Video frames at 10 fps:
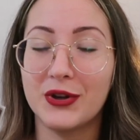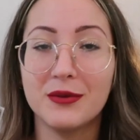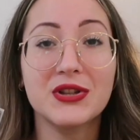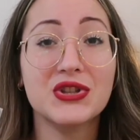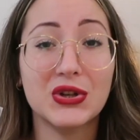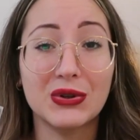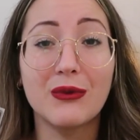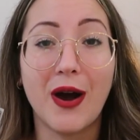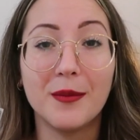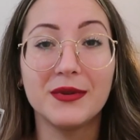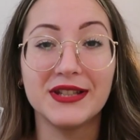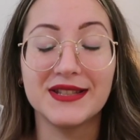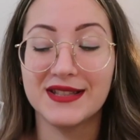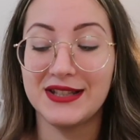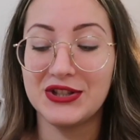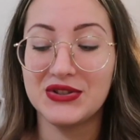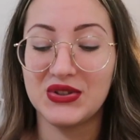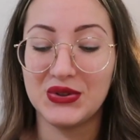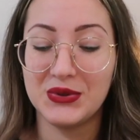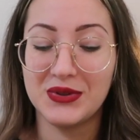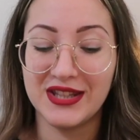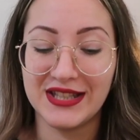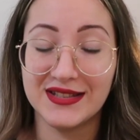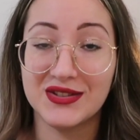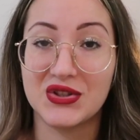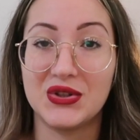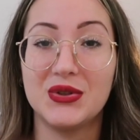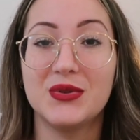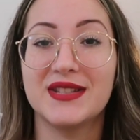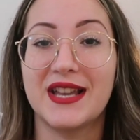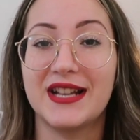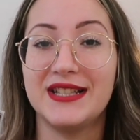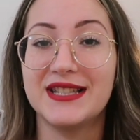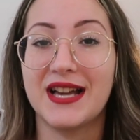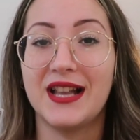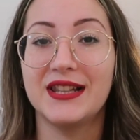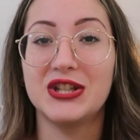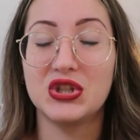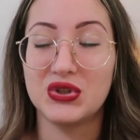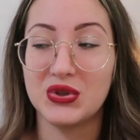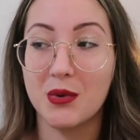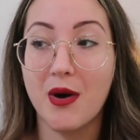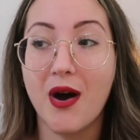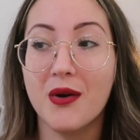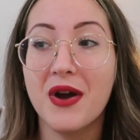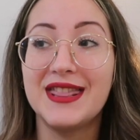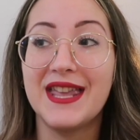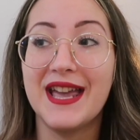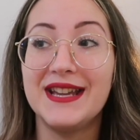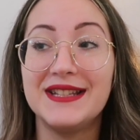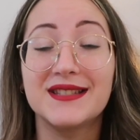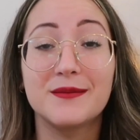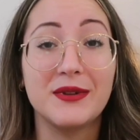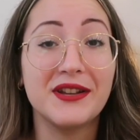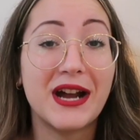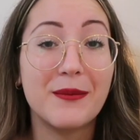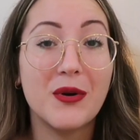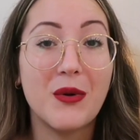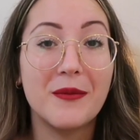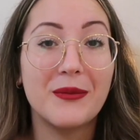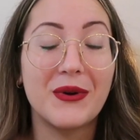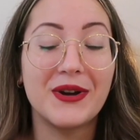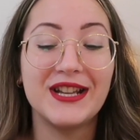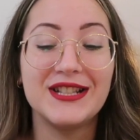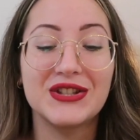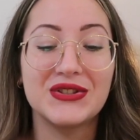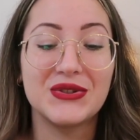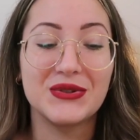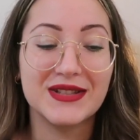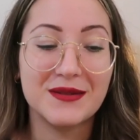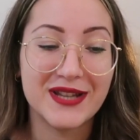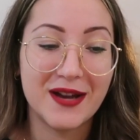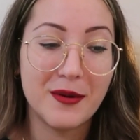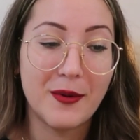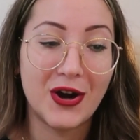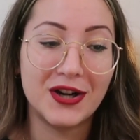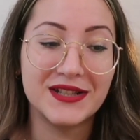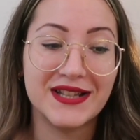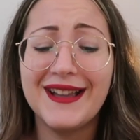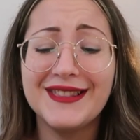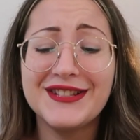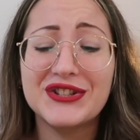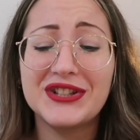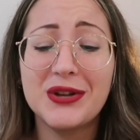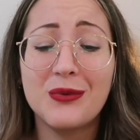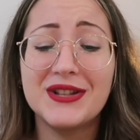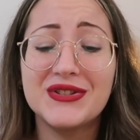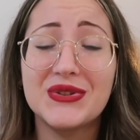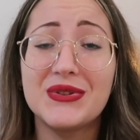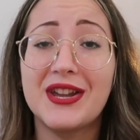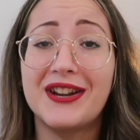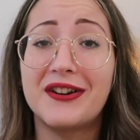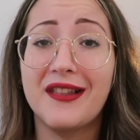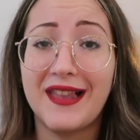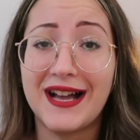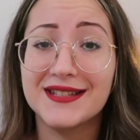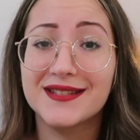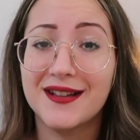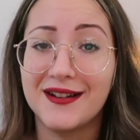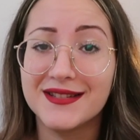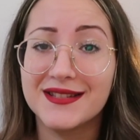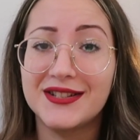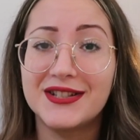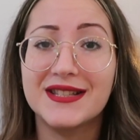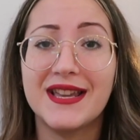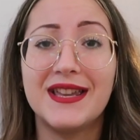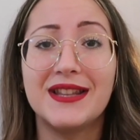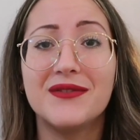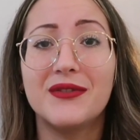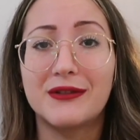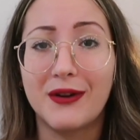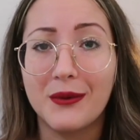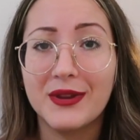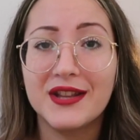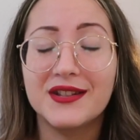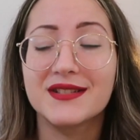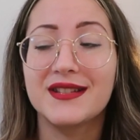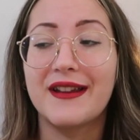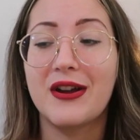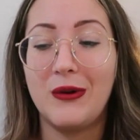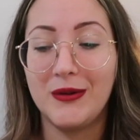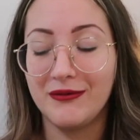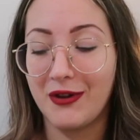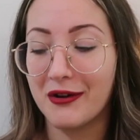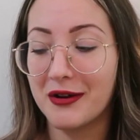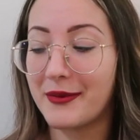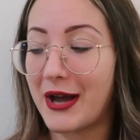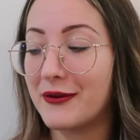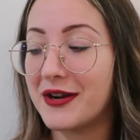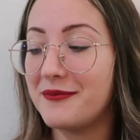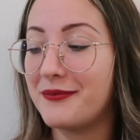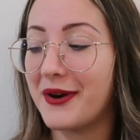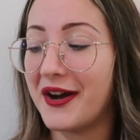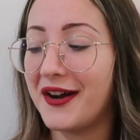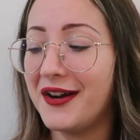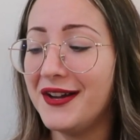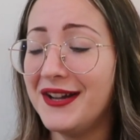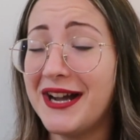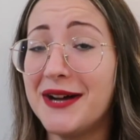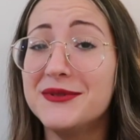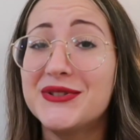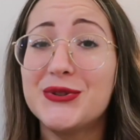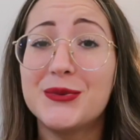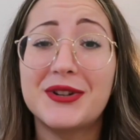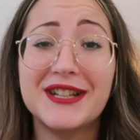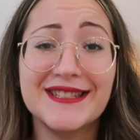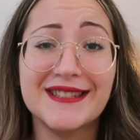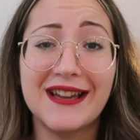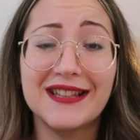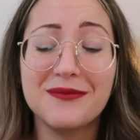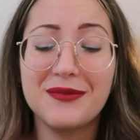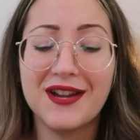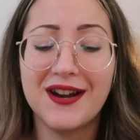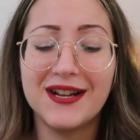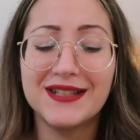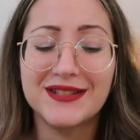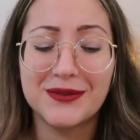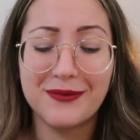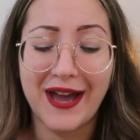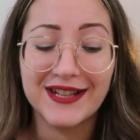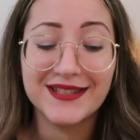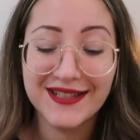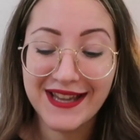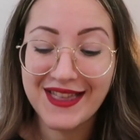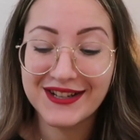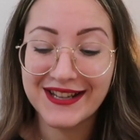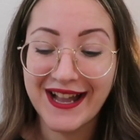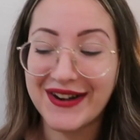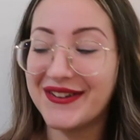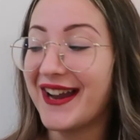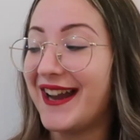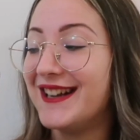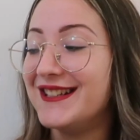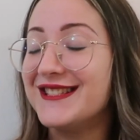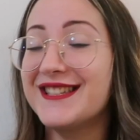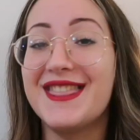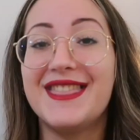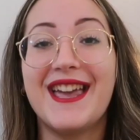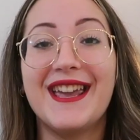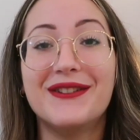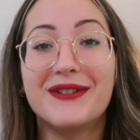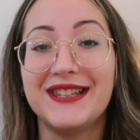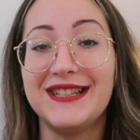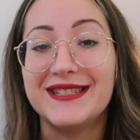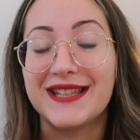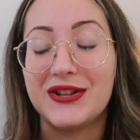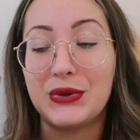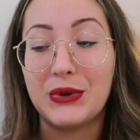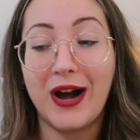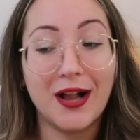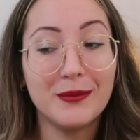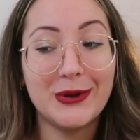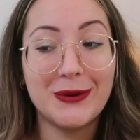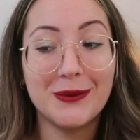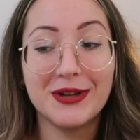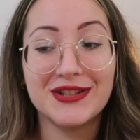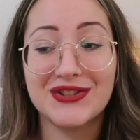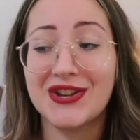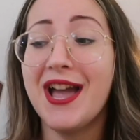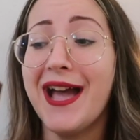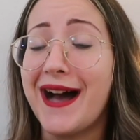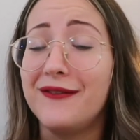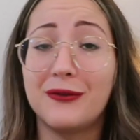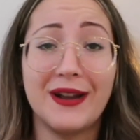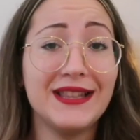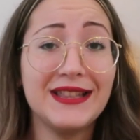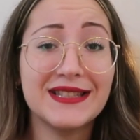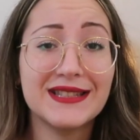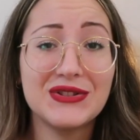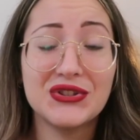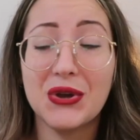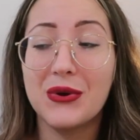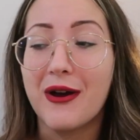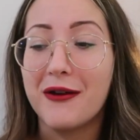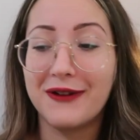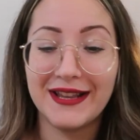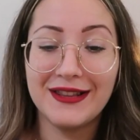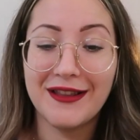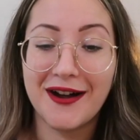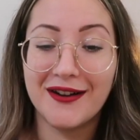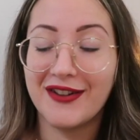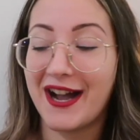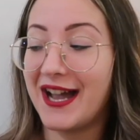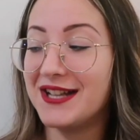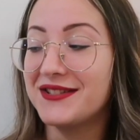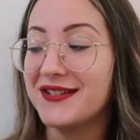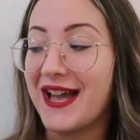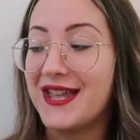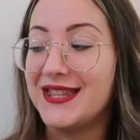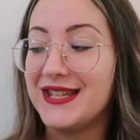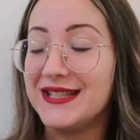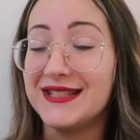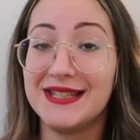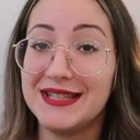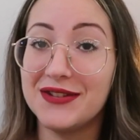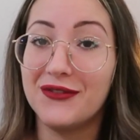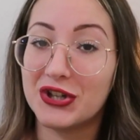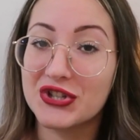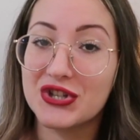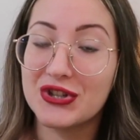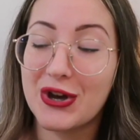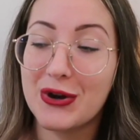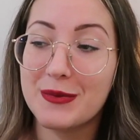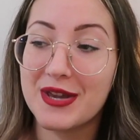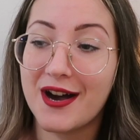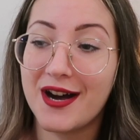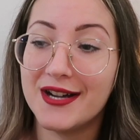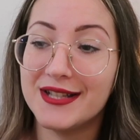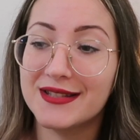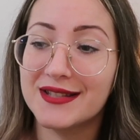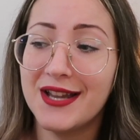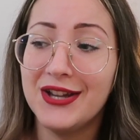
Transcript: pretty much grew up listening to these two. It's like an Italian duo. They split up at one point, took some time apart. I literally went to their last concert in Verona. There's like a whole vlog about it, but I'm super excited because they're back together now, and they released a new album which I've already listened to, I already love. I had to get the CD version though, because